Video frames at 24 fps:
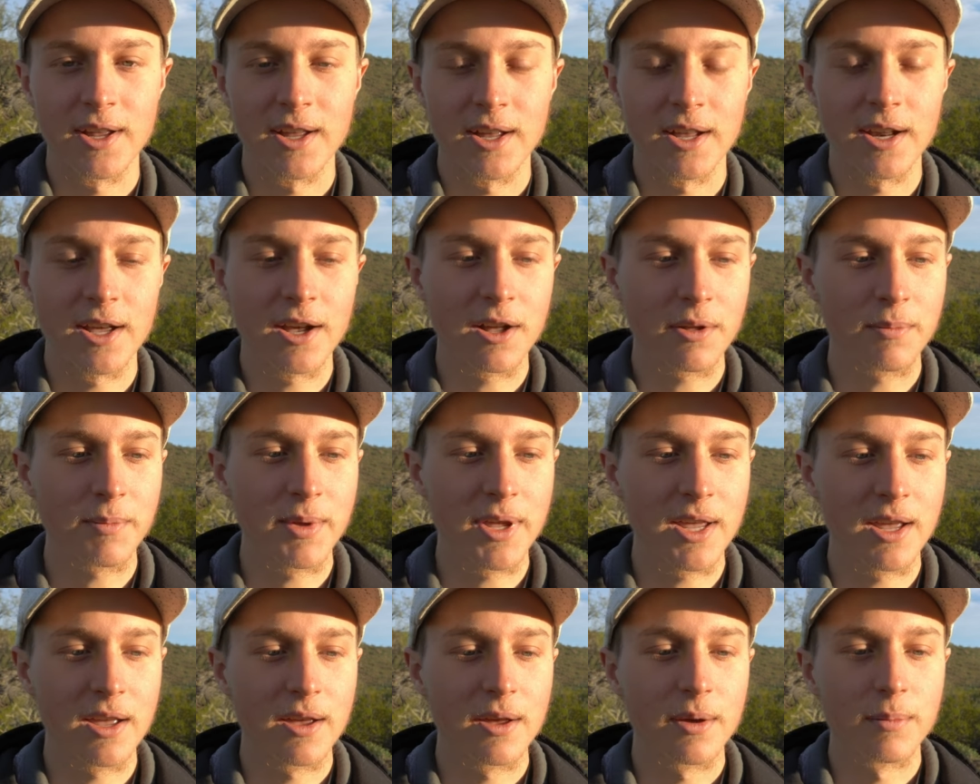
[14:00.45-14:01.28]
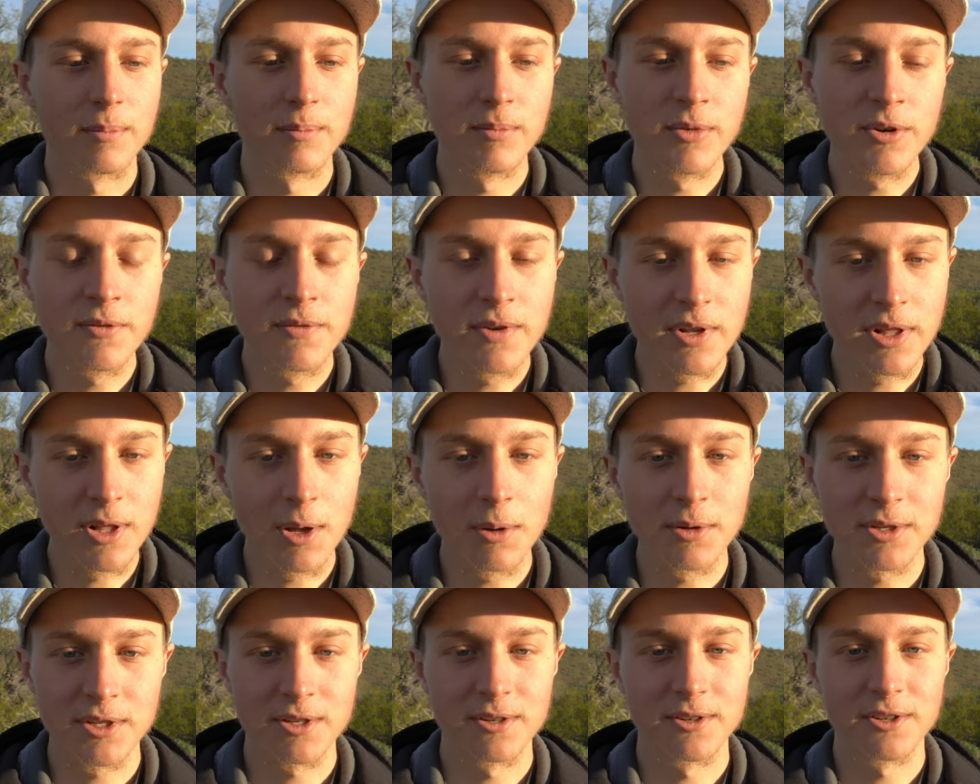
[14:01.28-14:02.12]
It helped me move
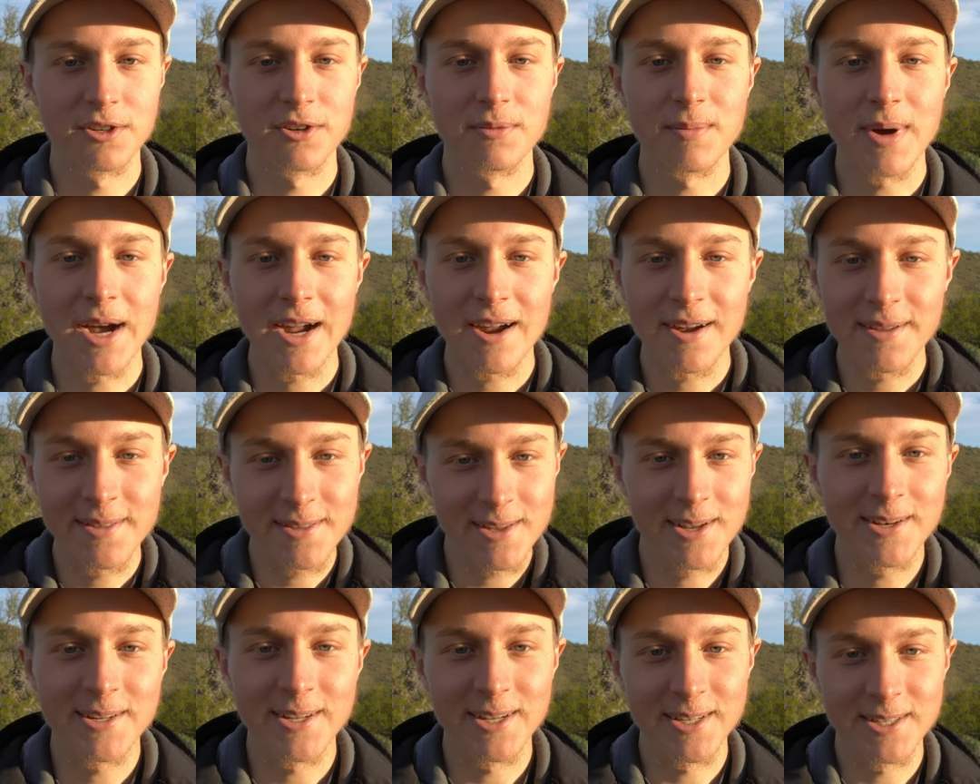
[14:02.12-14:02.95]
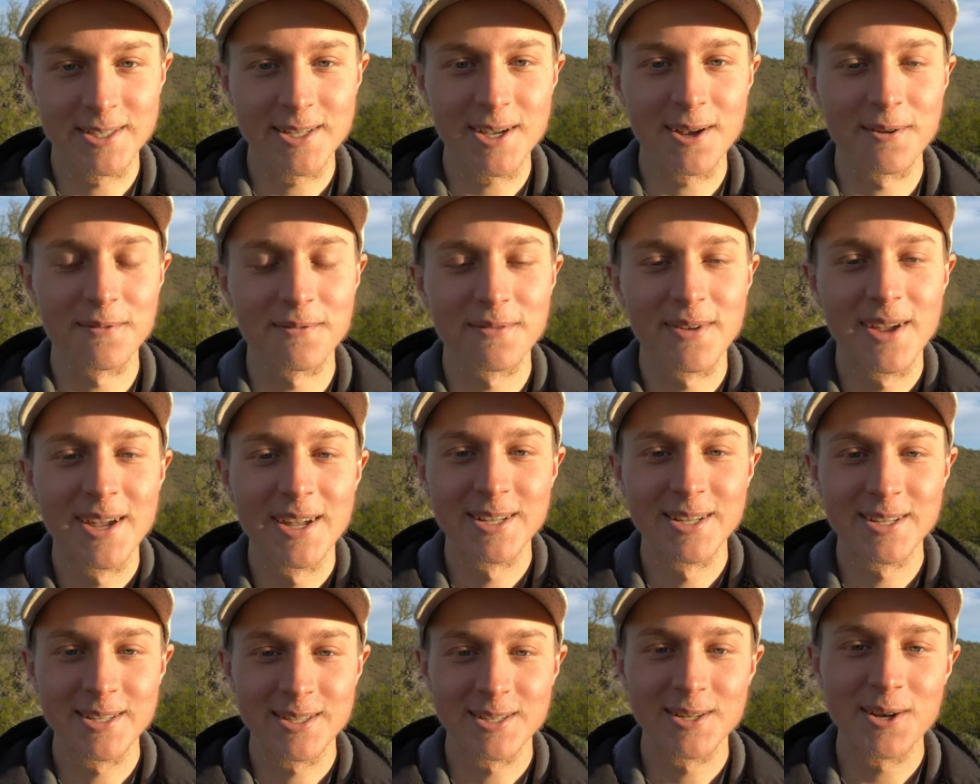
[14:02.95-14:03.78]
closer to my authentic self
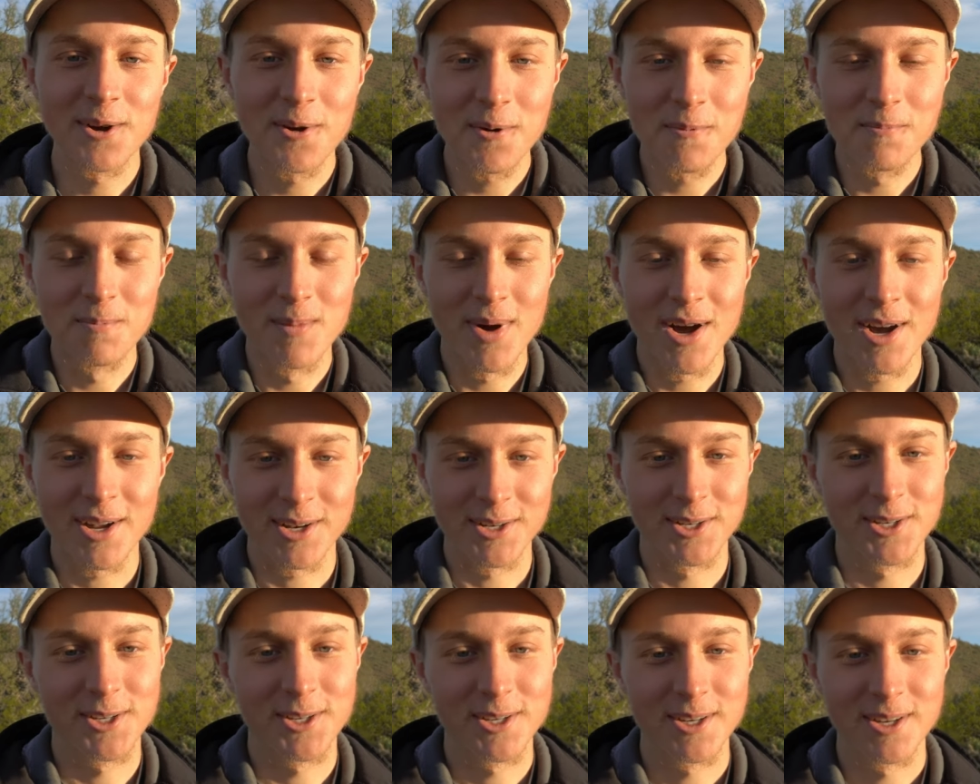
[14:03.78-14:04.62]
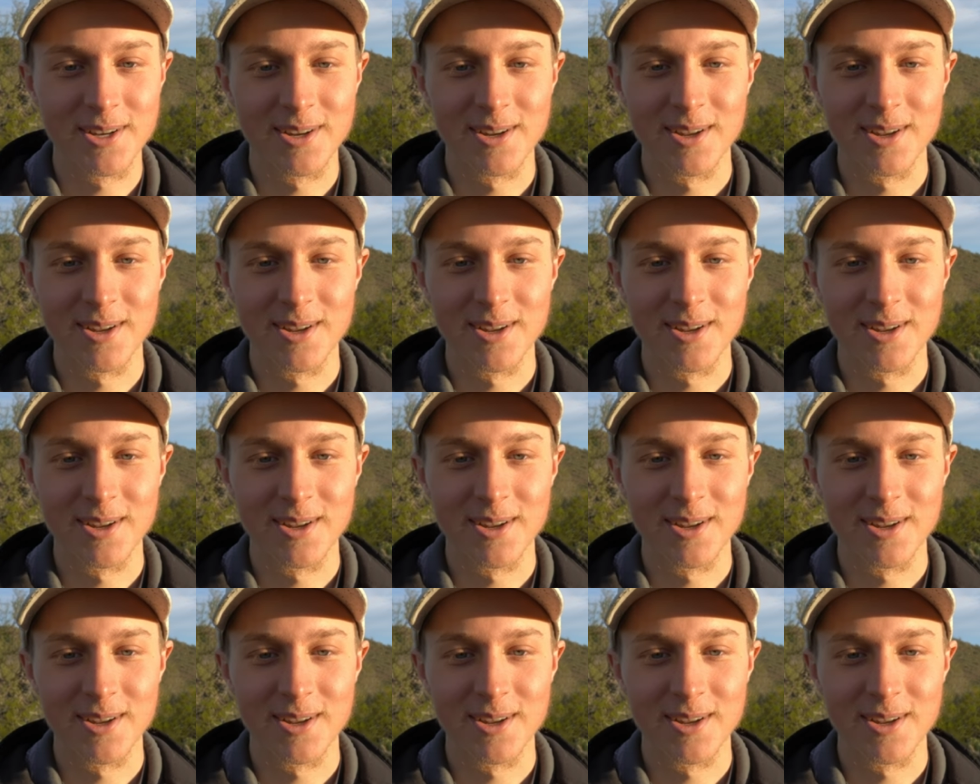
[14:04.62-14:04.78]
so much.